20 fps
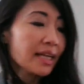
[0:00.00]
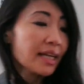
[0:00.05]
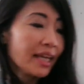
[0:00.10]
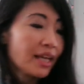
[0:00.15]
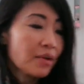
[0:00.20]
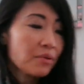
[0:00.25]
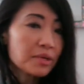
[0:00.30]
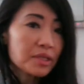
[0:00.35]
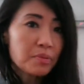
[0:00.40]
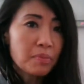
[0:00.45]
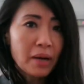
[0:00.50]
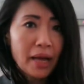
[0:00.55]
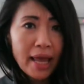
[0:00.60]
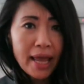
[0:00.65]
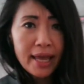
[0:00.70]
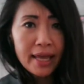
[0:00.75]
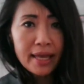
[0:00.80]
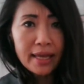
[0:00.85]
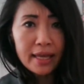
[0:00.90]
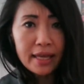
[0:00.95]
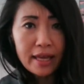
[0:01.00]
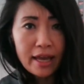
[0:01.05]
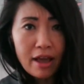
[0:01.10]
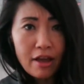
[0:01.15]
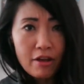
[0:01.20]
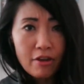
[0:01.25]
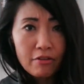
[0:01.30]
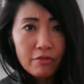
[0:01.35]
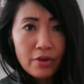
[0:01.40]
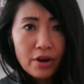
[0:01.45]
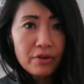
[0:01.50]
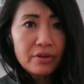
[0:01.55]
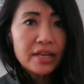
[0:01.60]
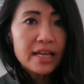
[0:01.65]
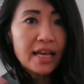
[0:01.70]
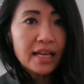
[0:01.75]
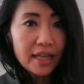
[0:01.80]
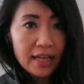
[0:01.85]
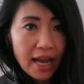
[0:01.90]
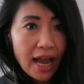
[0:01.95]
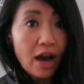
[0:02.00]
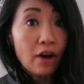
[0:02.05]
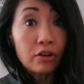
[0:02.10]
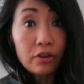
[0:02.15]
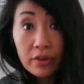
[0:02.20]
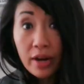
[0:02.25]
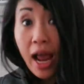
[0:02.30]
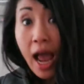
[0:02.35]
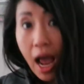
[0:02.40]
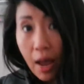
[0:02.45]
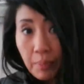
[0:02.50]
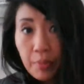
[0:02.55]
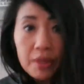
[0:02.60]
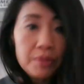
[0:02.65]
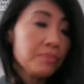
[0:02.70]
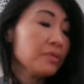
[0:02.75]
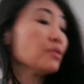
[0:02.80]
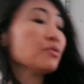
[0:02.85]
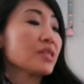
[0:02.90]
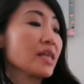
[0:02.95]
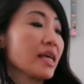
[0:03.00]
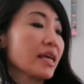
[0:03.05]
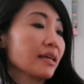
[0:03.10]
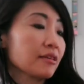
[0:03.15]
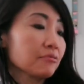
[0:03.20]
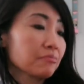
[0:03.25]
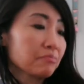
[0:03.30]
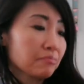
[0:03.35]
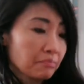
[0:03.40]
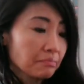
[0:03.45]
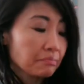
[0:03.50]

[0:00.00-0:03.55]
he was playing very loud or happy music.